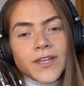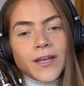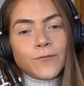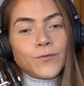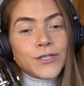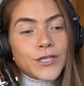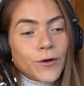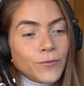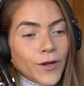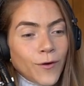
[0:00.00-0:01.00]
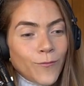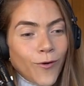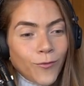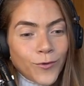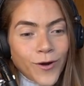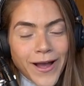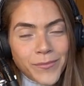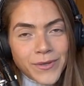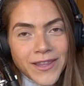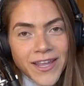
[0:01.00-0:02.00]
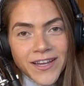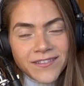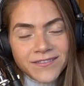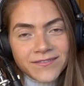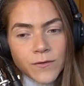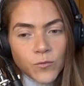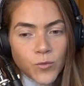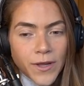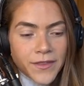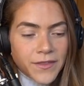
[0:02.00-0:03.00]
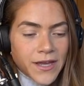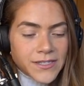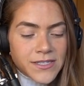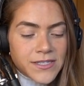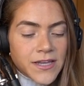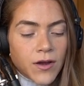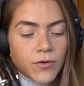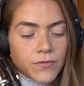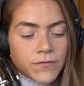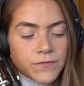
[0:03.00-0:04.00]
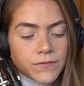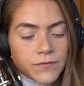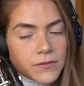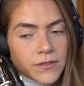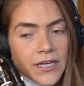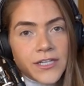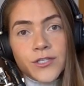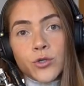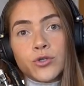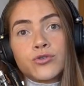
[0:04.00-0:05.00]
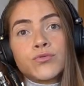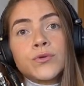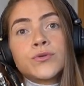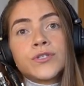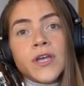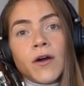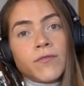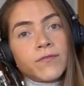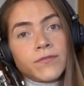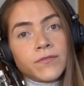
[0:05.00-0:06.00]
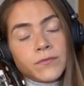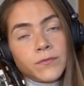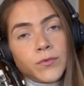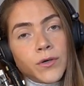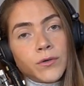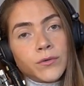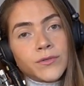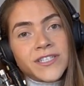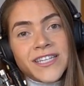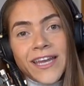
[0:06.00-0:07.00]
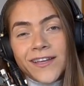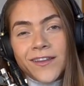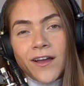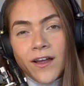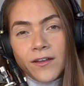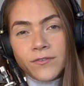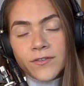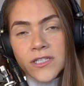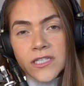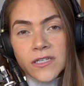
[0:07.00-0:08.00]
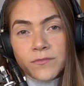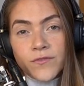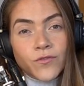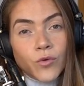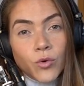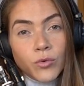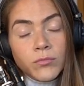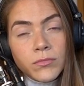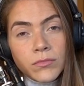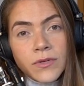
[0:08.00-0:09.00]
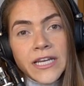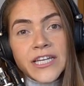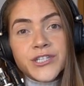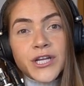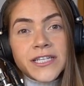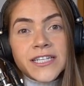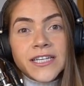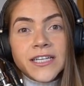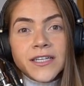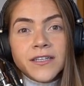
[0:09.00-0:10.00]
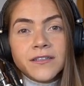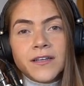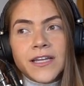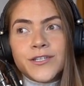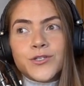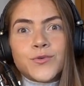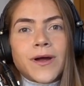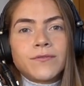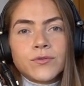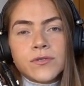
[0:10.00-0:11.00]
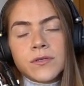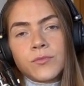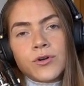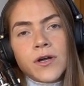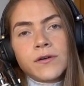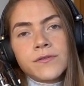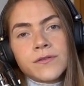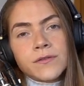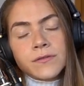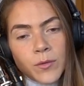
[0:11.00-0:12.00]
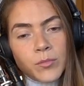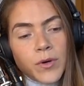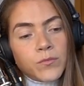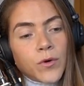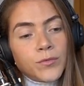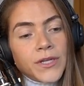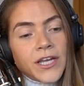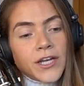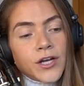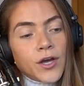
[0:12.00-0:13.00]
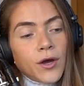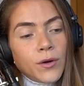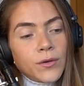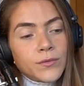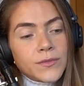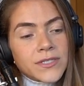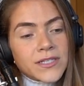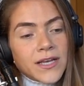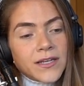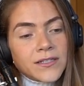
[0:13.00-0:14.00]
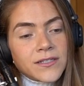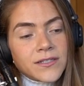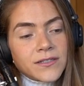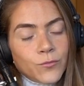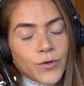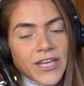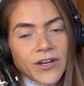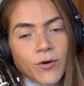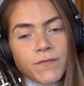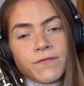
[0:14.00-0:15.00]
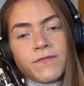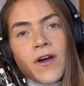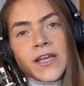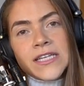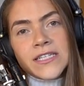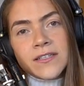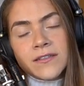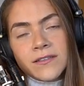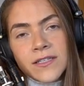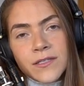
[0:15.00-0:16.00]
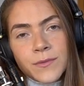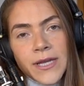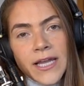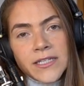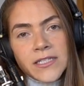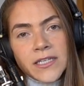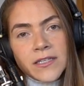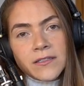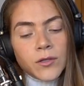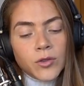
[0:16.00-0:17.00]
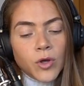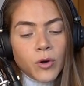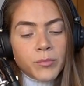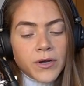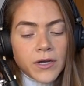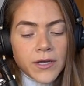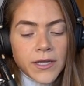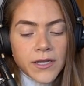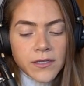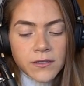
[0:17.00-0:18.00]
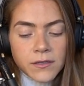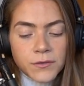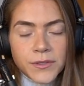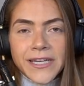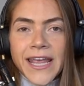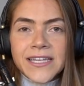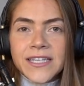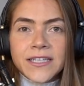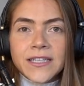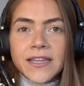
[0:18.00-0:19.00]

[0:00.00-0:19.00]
And we don't know what will happen then, whether that self, that is your true self, will stay alive in some form, energetically, and travel somewhere else. But what we can know is that we cannot fight this reality. Not by creating a